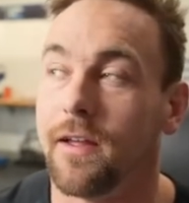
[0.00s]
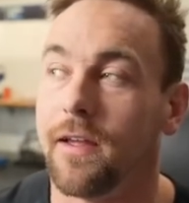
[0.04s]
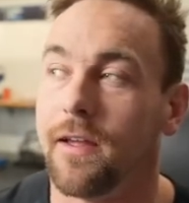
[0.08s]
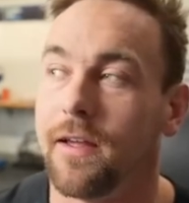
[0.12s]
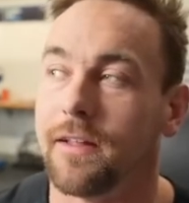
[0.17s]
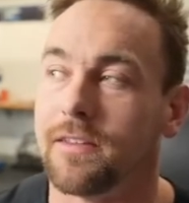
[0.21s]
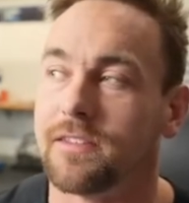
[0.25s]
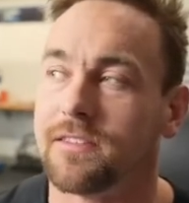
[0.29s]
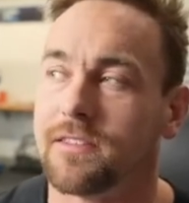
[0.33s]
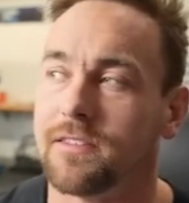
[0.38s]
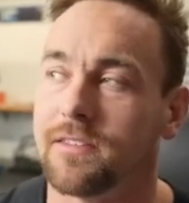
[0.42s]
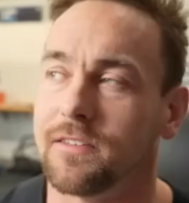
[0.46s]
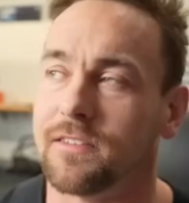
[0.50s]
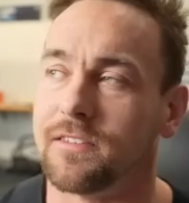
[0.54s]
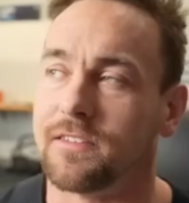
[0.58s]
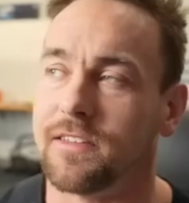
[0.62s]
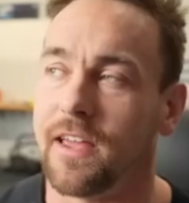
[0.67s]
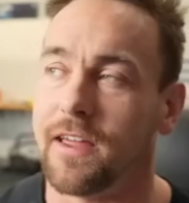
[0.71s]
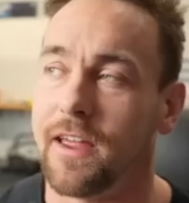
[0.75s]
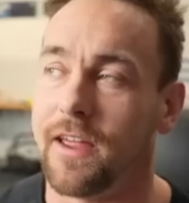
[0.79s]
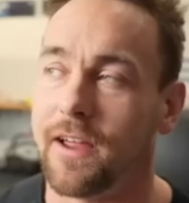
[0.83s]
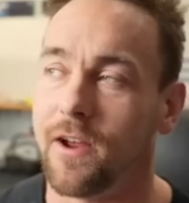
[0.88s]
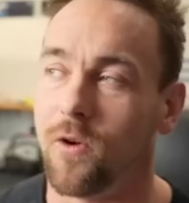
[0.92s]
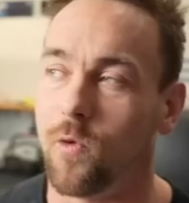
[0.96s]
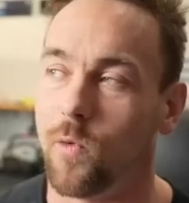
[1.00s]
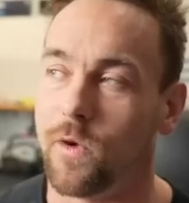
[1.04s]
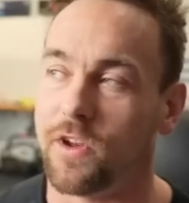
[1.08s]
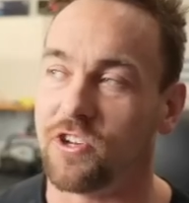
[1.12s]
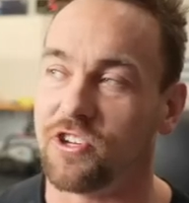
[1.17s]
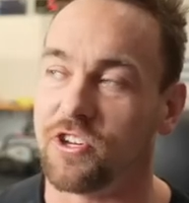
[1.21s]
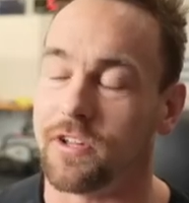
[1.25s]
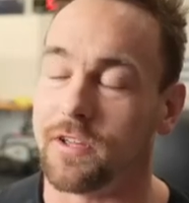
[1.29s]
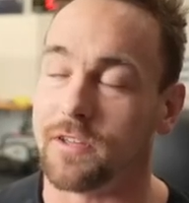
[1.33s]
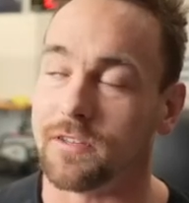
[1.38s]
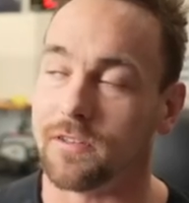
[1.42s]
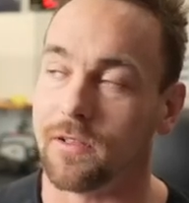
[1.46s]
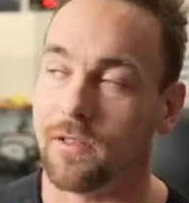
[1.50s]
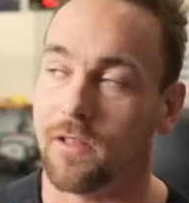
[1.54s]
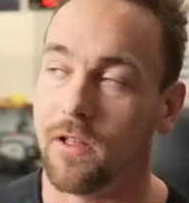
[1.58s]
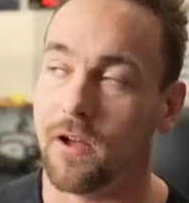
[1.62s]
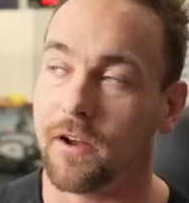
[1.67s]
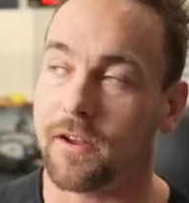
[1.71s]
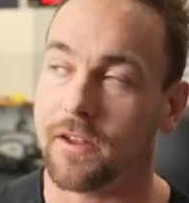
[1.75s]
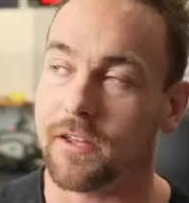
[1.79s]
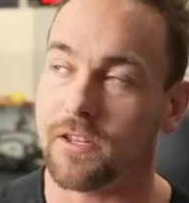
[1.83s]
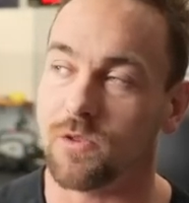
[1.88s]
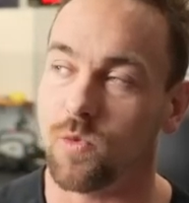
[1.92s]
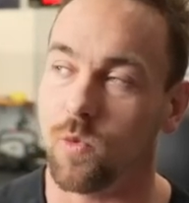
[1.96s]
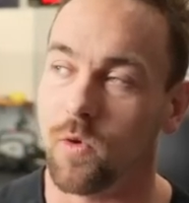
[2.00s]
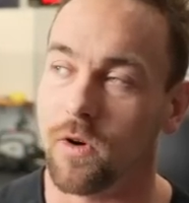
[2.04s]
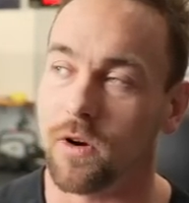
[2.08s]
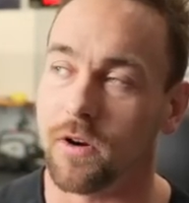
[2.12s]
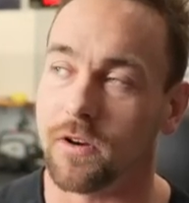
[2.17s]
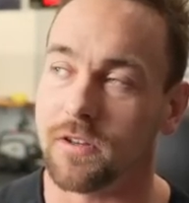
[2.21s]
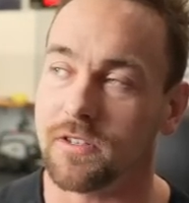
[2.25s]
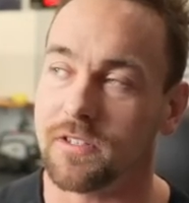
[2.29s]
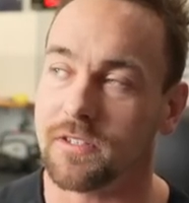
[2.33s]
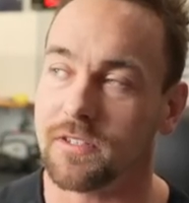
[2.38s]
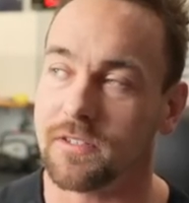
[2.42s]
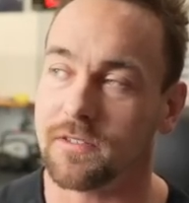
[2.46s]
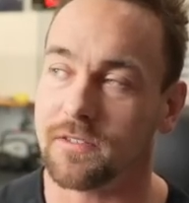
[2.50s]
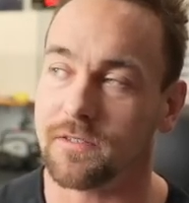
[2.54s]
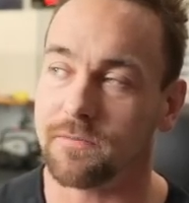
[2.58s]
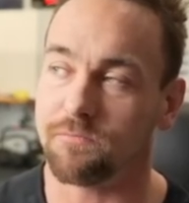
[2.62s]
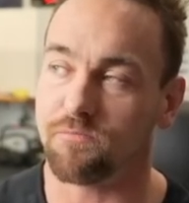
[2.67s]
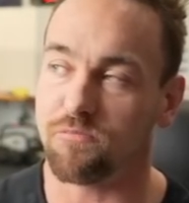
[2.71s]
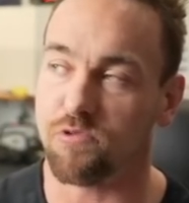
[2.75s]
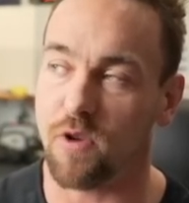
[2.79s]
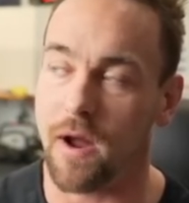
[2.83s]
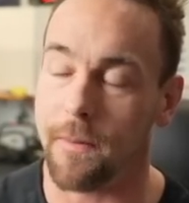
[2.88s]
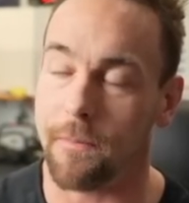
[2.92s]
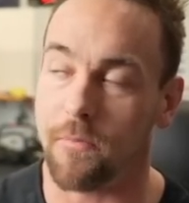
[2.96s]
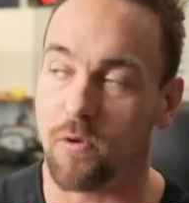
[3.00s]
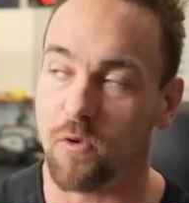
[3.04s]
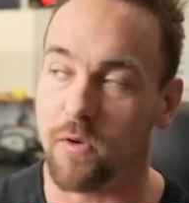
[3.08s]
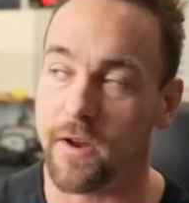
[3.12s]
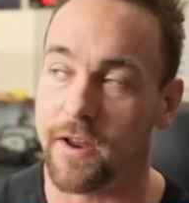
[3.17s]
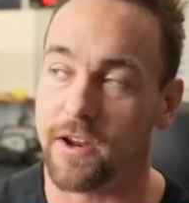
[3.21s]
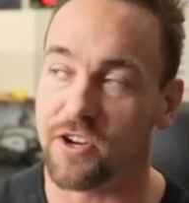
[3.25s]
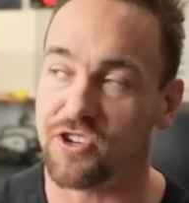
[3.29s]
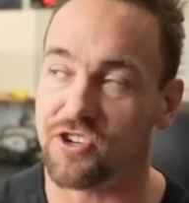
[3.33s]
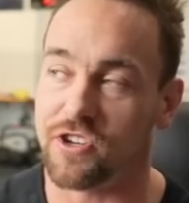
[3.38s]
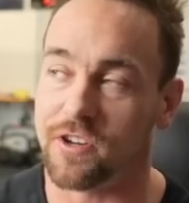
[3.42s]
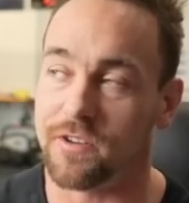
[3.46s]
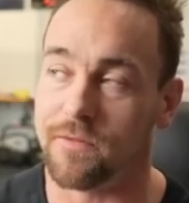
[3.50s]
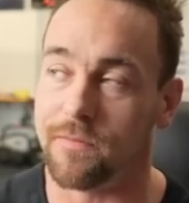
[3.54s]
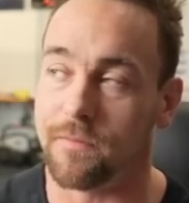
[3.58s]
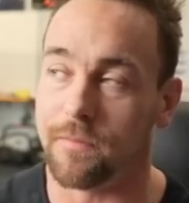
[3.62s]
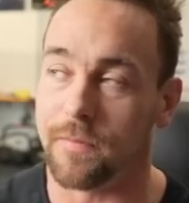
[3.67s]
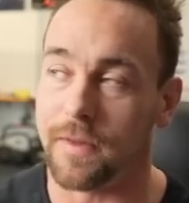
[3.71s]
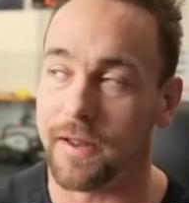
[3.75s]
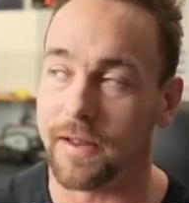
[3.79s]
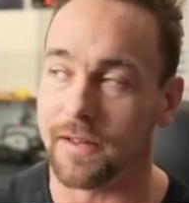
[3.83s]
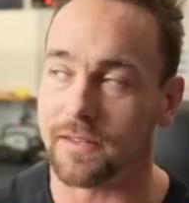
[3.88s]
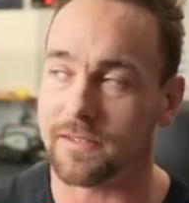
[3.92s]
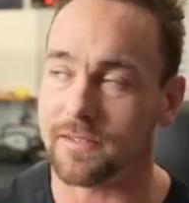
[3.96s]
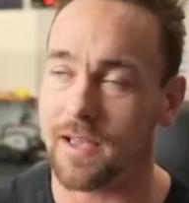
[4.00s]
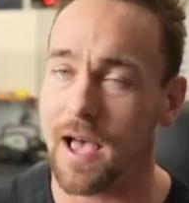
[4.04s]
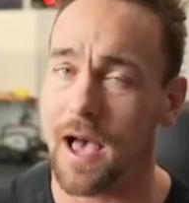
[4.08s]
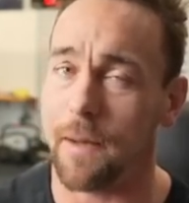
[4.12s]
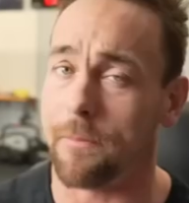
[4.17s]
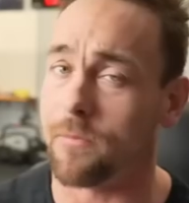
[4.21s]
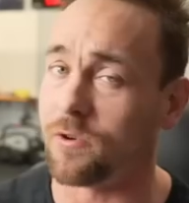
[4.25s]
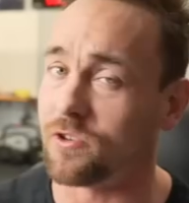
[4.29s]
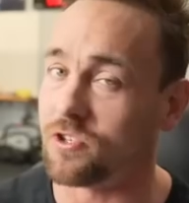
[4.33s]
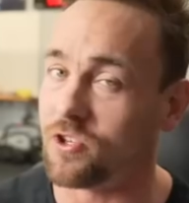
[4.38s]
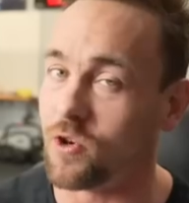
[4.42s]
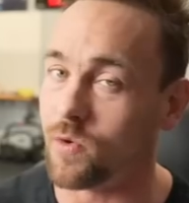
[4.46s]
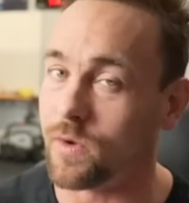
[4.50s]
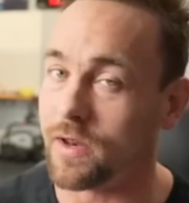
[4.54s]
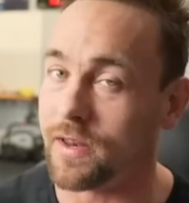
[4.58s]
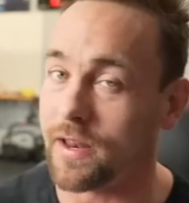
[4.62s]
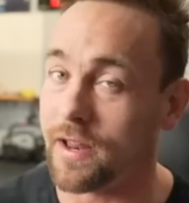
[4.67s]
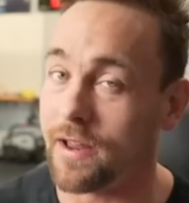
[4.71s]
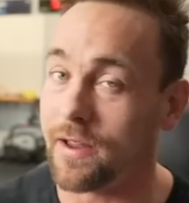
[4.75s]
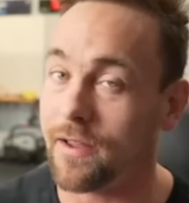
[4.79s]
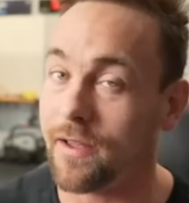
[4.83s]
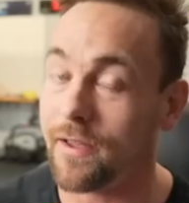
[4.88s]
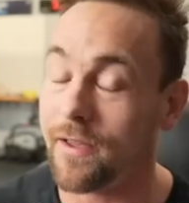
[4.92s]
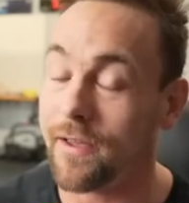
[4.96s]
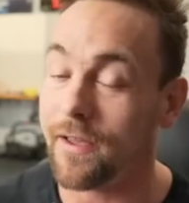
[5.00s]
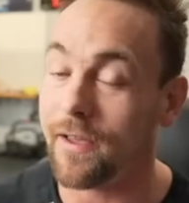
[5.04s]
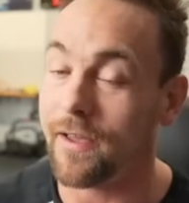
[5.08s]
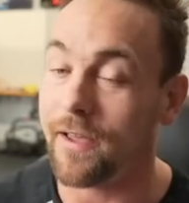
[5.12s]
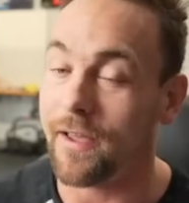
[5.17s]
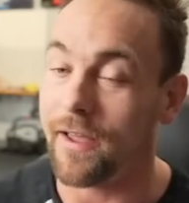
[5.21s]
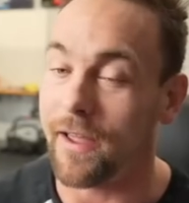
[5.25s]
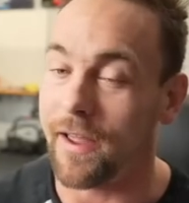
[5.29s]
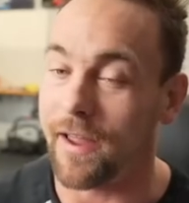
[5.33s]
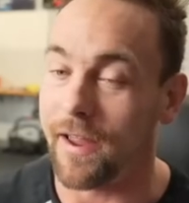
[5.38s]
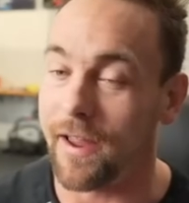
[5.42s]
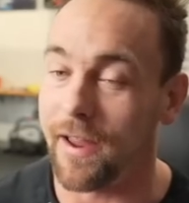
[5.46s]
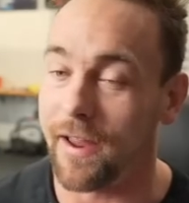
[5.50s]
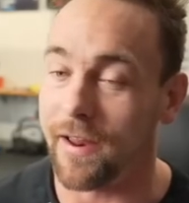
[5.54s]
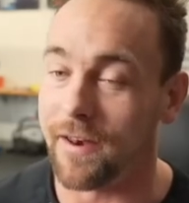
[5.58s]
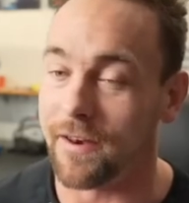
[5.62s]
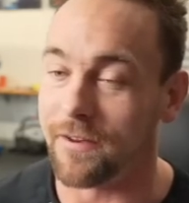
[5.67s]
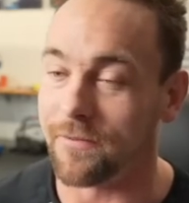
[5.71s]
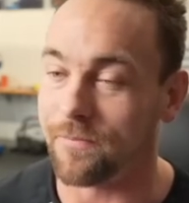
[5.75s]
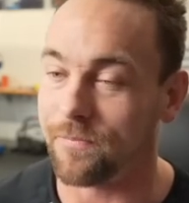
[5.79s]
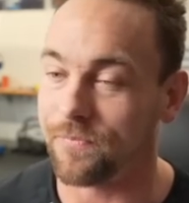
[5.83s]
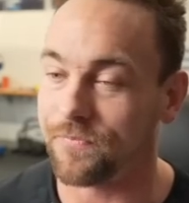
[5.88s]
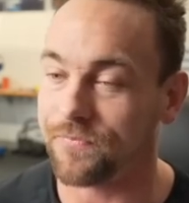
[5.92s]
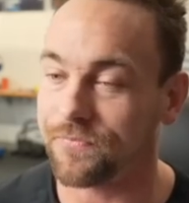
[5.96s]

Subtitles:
it's the saying which is luck is where preparation meets opportunity, and